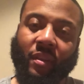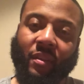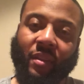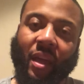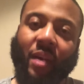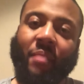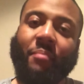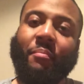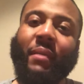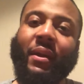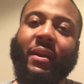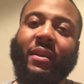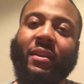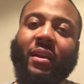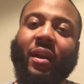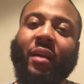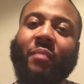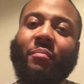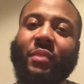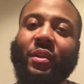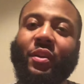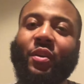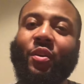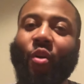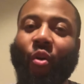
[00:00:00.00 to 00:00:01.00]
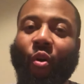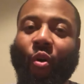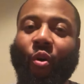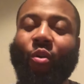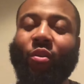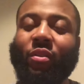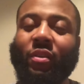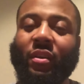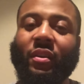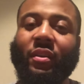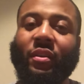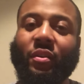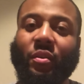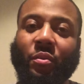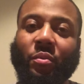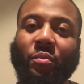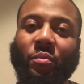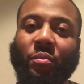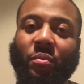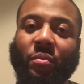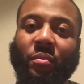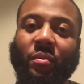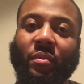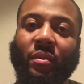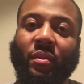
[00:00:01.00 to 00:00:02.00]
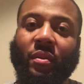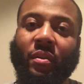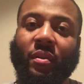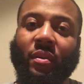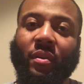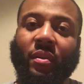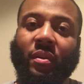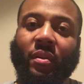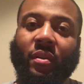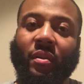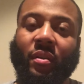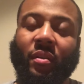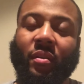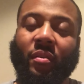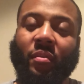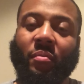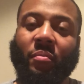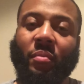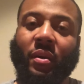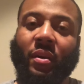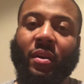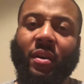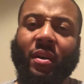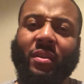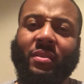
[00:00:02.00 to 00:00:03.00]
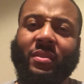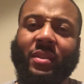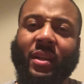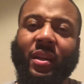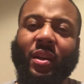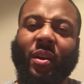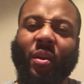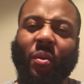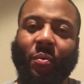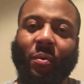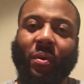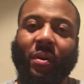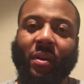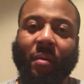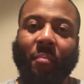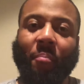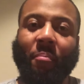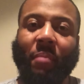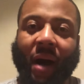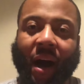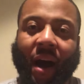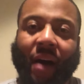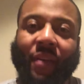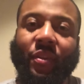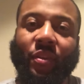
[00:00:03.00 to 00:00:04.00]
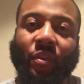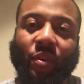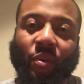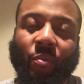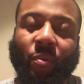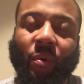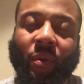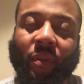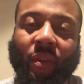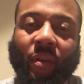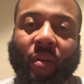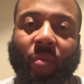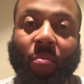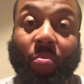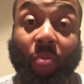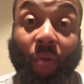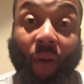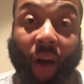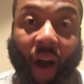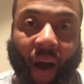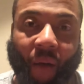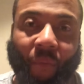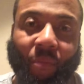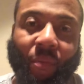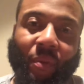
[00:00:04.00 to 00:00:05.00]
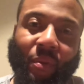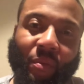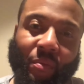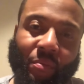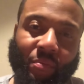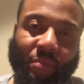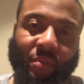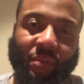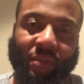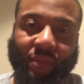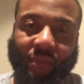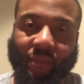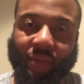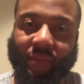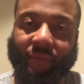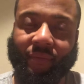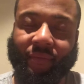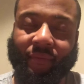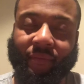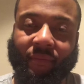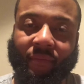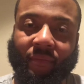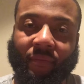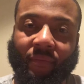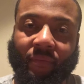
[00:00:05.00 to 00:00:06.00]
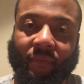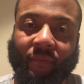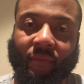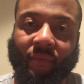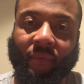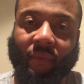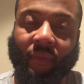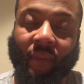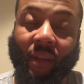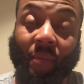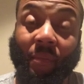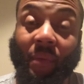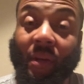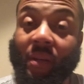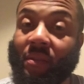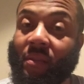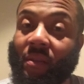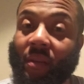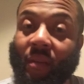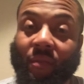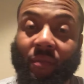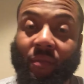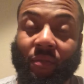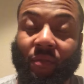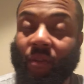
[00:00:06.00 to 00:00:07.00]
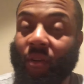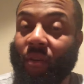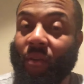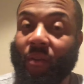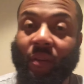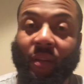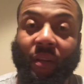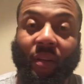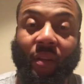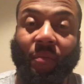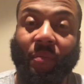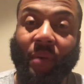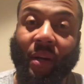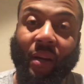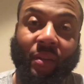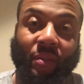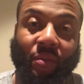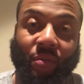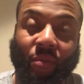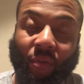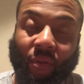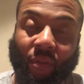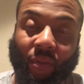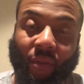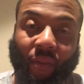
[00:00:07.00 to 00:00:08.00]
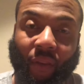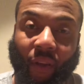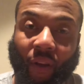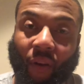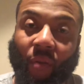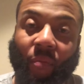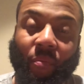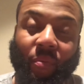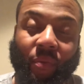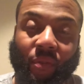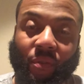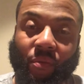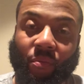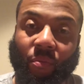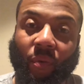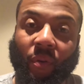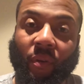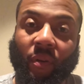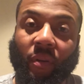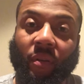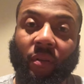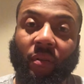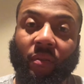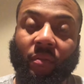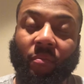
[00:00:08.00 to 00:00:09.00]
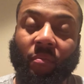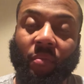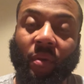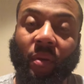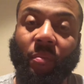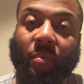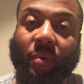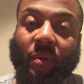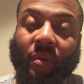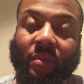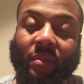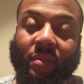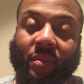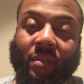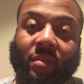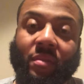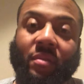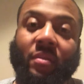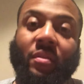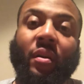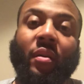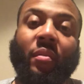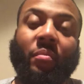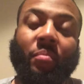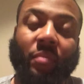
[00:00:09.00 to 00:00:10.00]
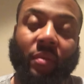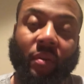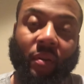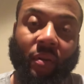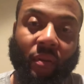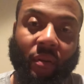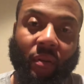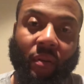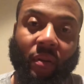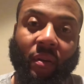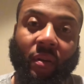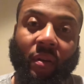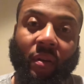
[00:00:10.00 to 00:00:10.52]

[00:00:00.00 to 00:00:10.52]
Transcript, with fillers: They may not be calling you because they don't want to bother you with their problems. I'm not turning anybody to a therapist where people can just dump their